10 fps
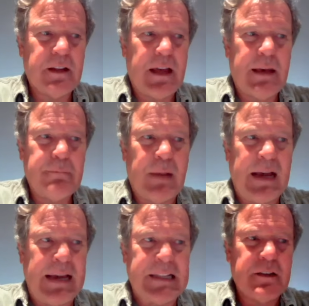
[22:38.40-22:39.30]
I,
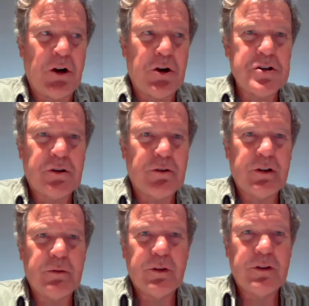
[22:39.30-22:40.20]
by and large,
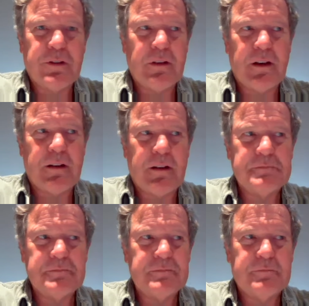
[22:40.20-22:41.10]
agree with uh,
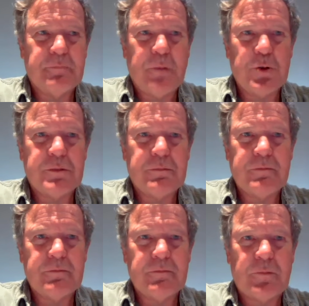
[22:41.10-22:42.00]
most
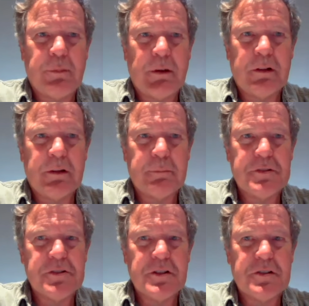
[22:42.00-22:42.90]
Republican
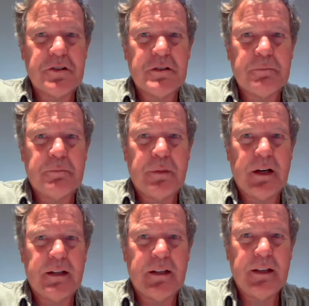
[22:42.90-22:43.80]
positions,
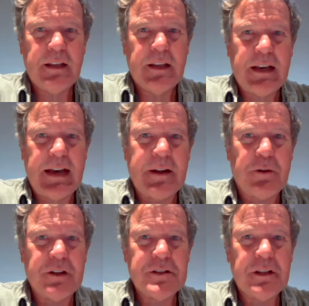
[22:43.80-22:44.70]
but I
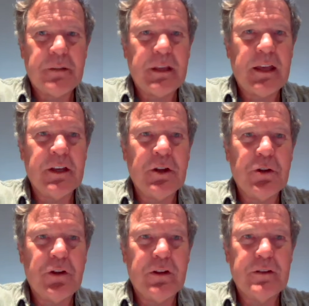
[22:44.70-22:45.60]
don't intend to be
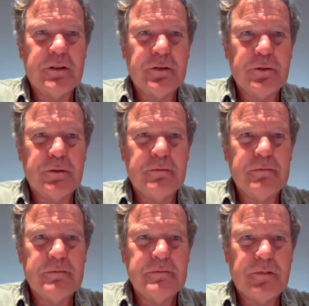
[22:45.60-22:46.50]
held to
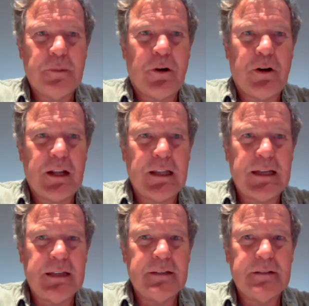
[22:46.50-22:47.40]
the party
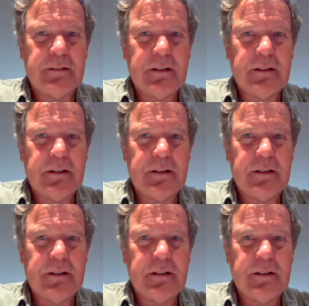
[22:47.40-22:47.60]
line.